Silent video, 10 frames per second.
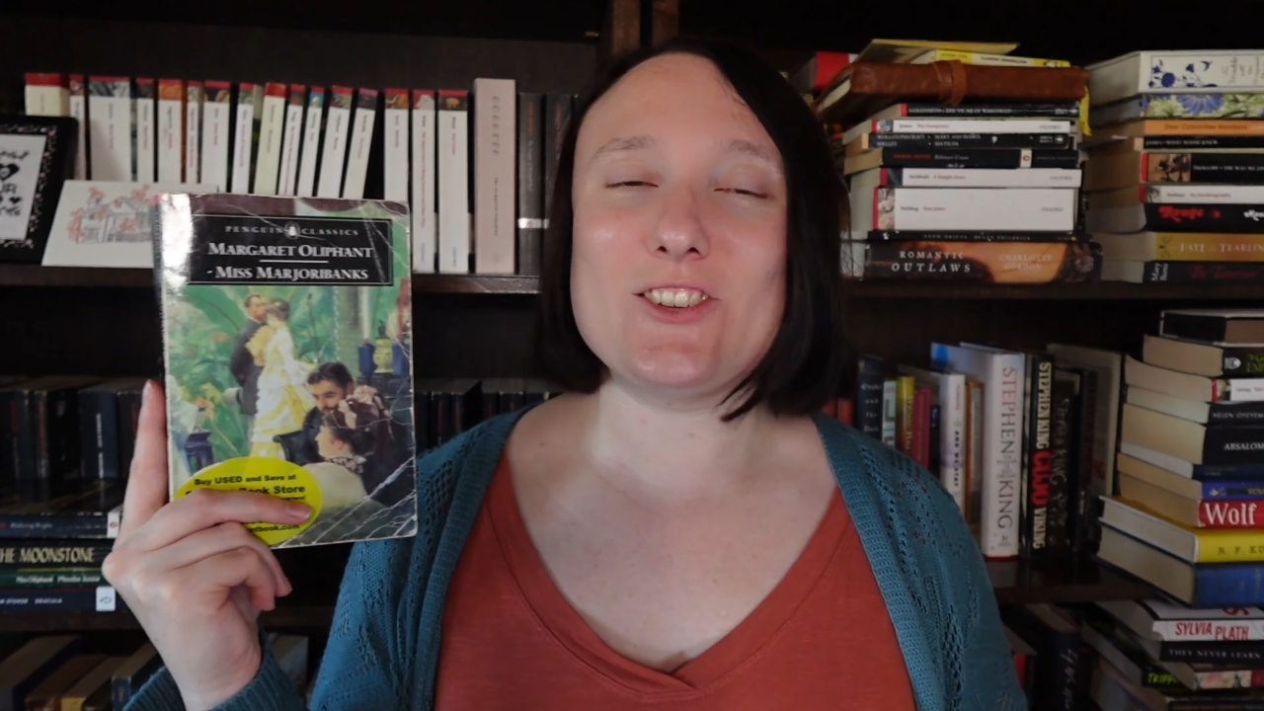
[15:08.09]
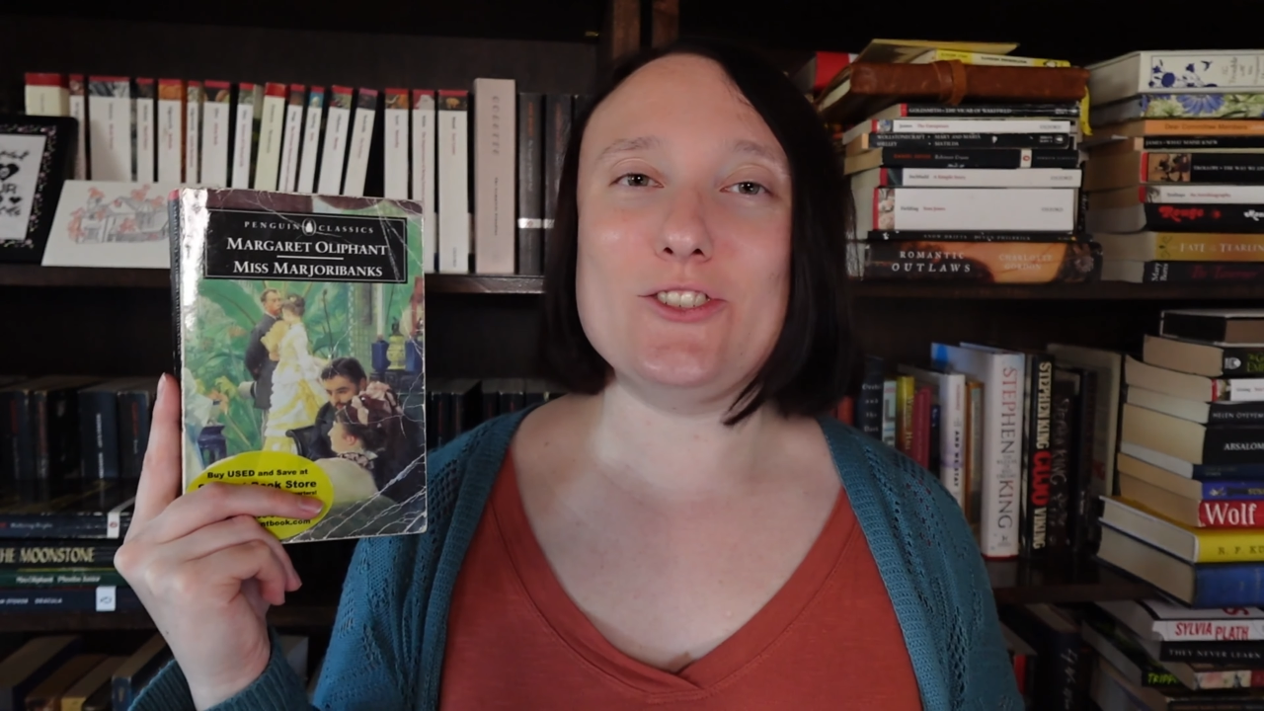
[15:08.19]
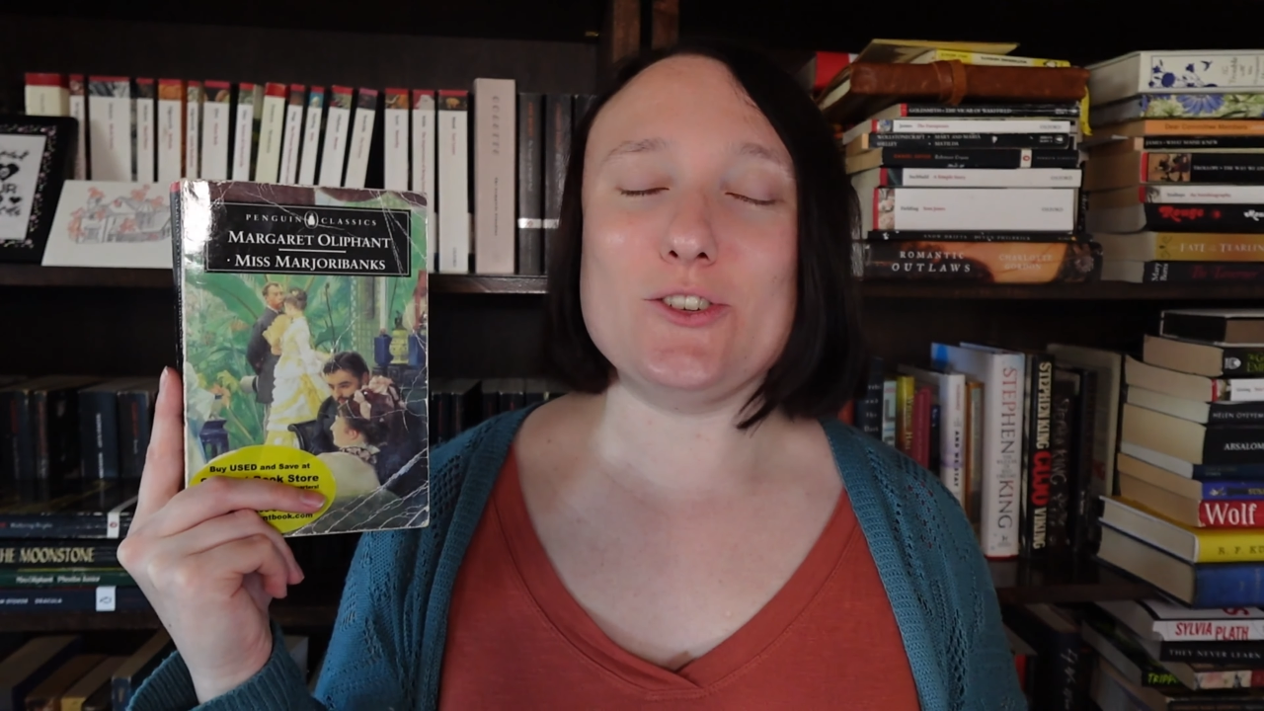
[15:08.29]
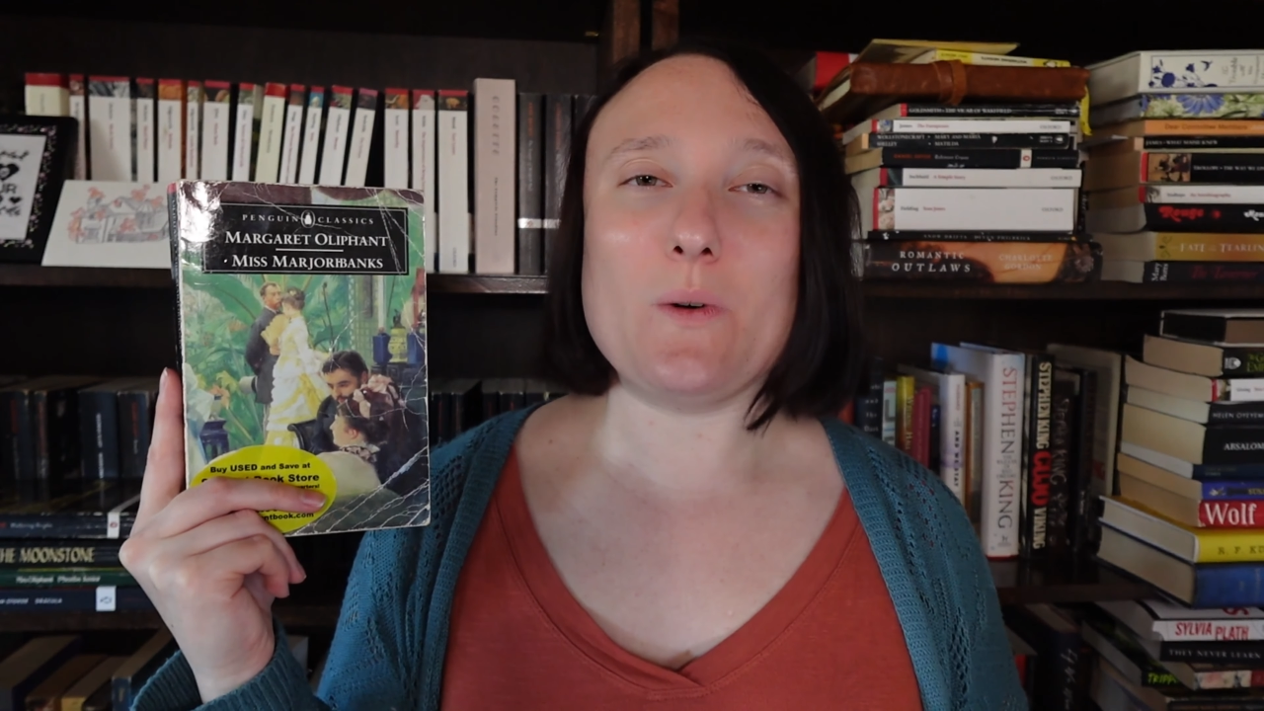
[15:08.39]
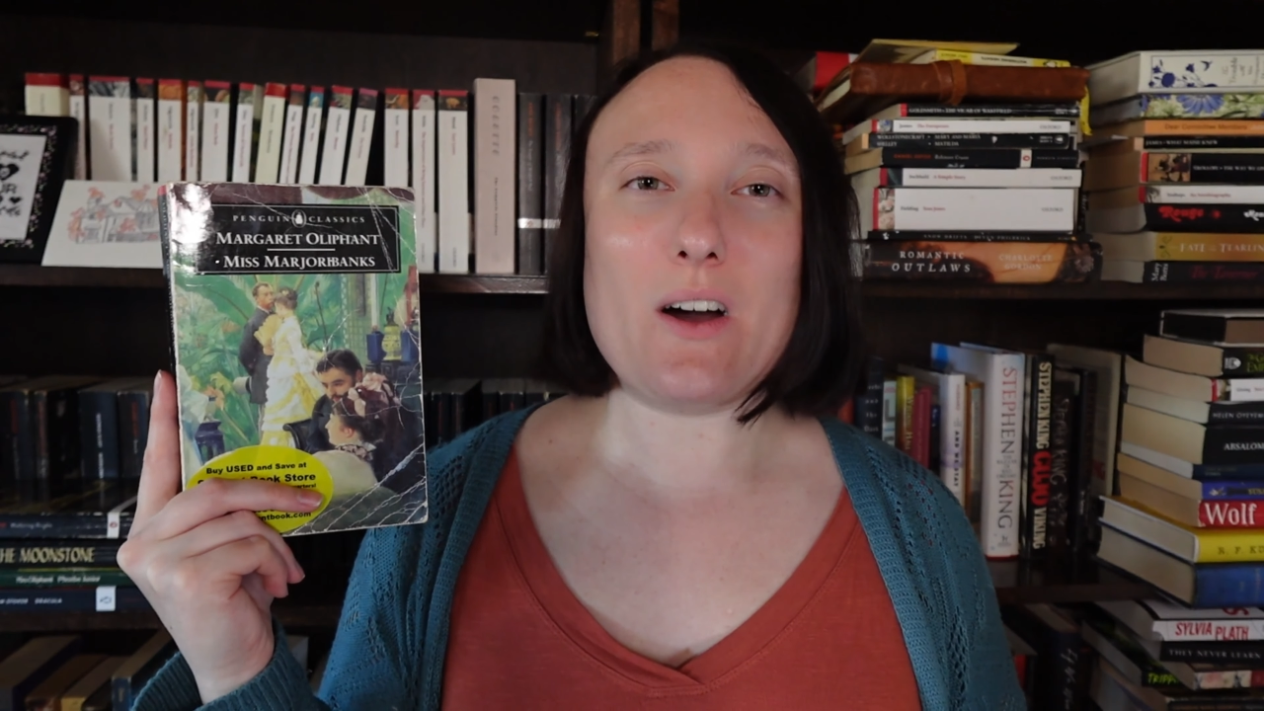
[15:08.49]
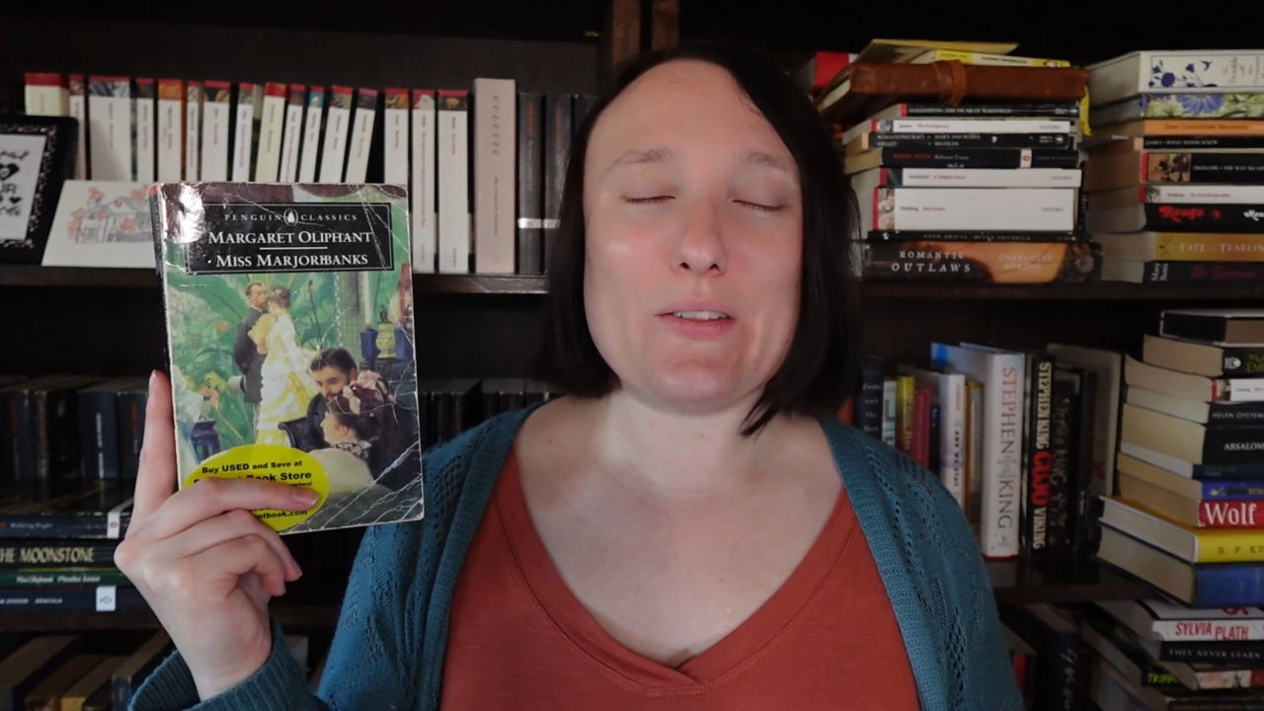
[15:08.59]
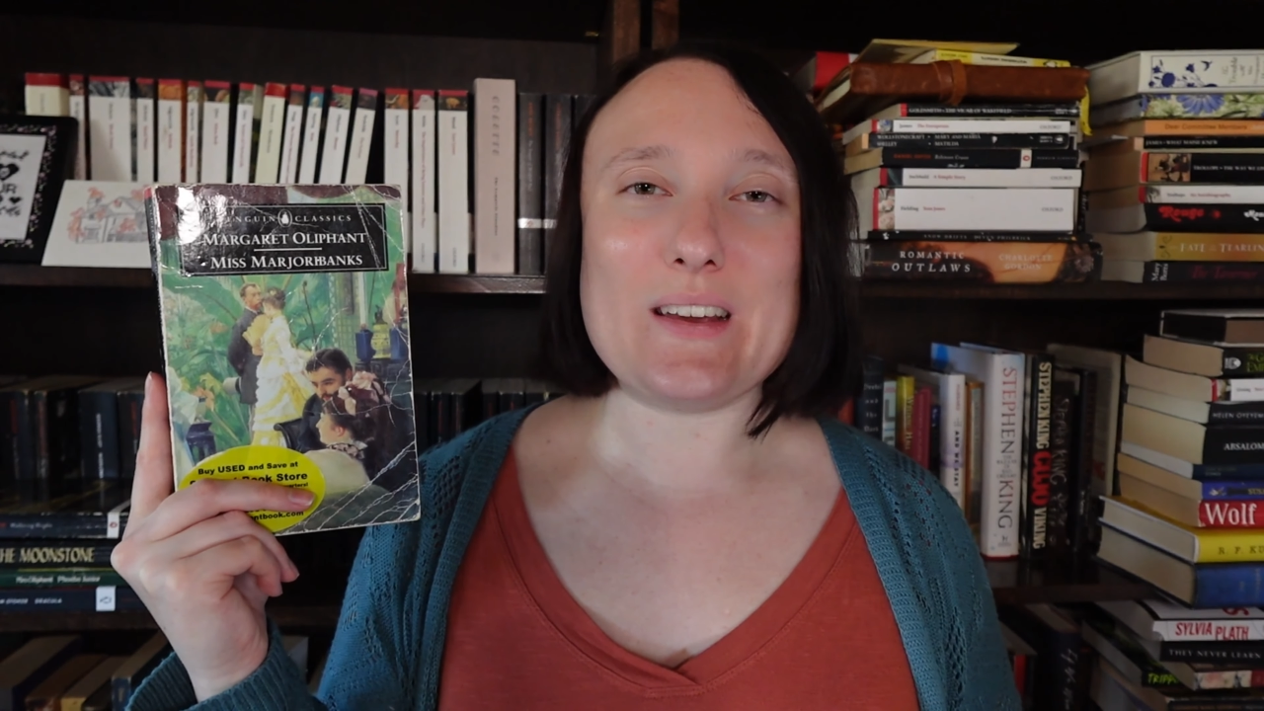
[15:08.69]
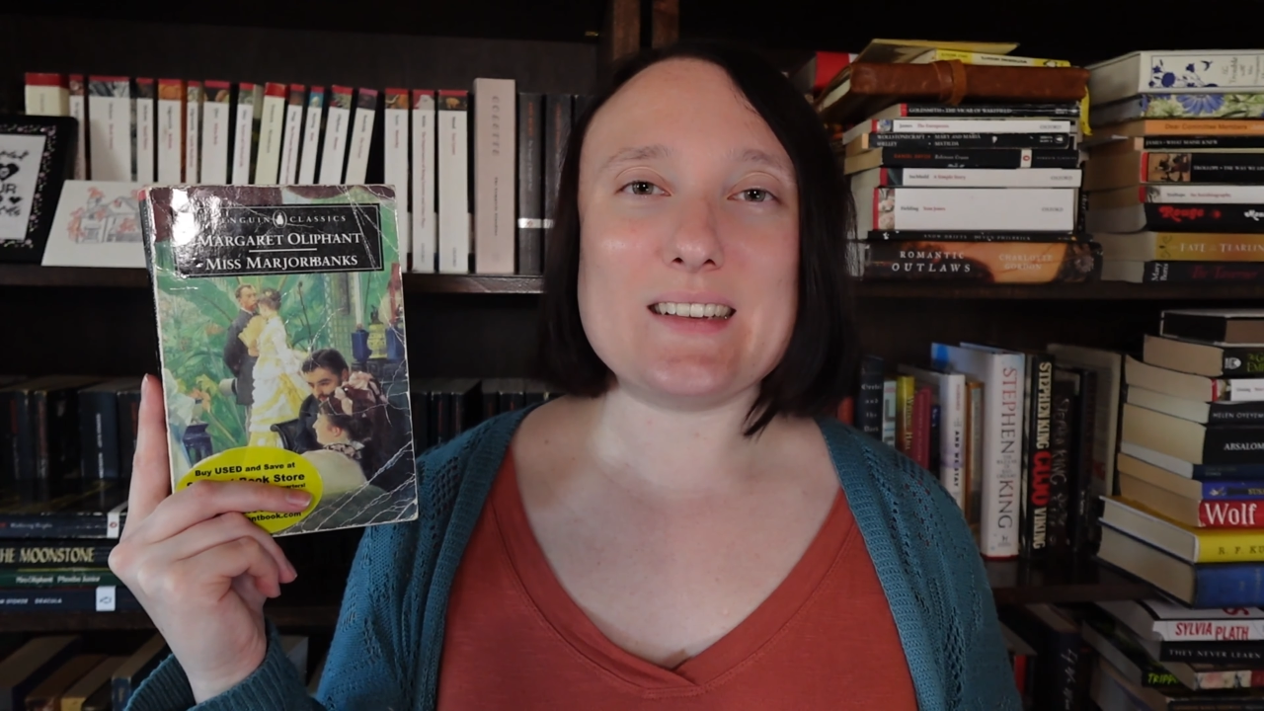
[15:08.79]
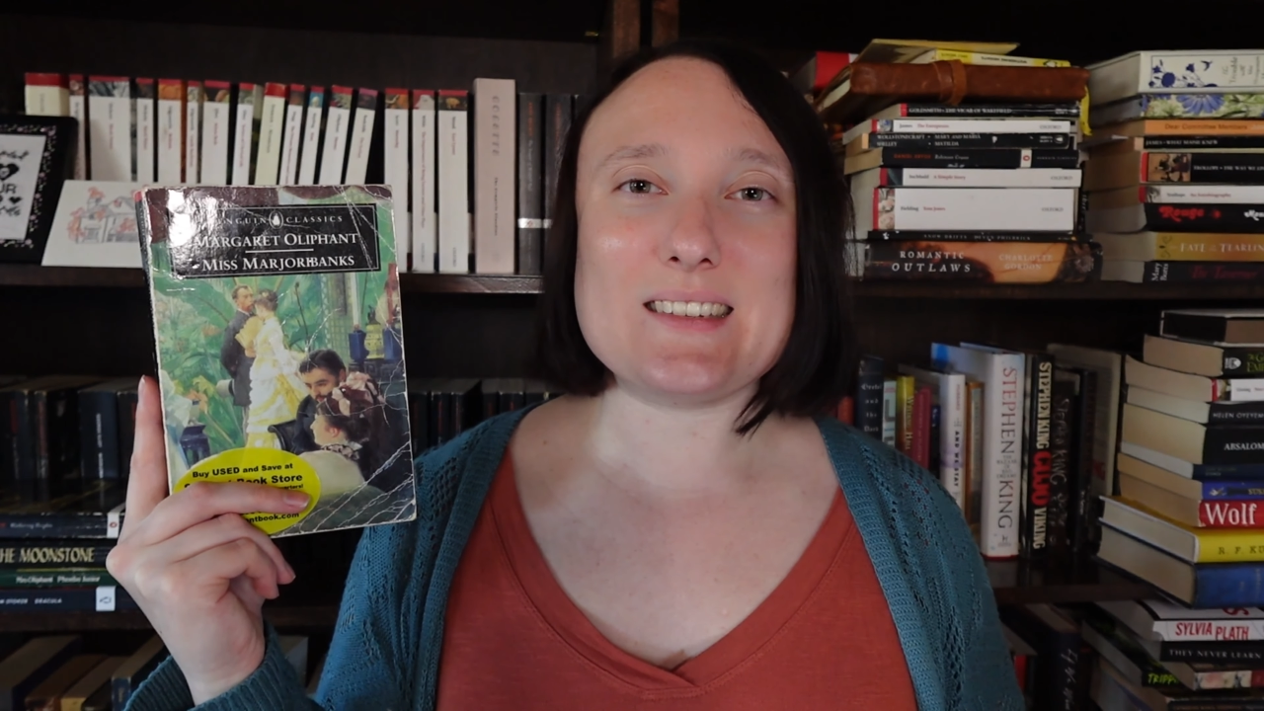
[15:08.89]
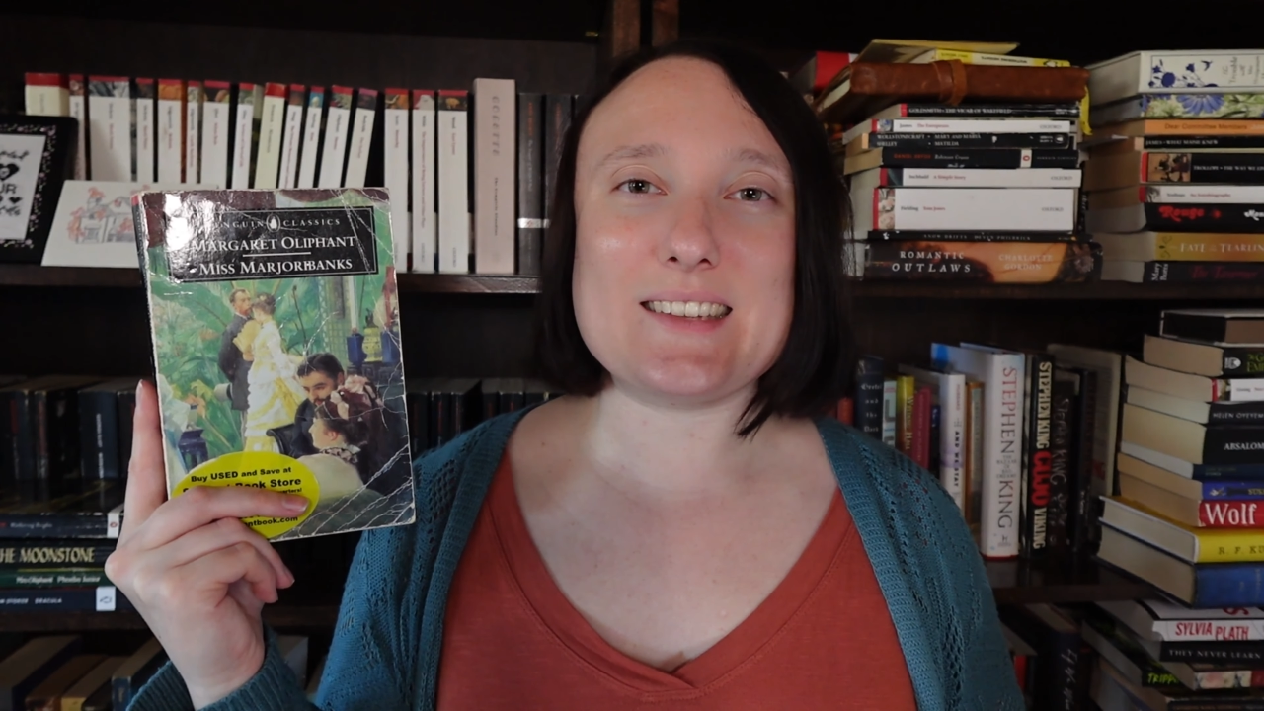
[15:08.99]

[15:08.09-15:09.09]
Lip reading: to do all these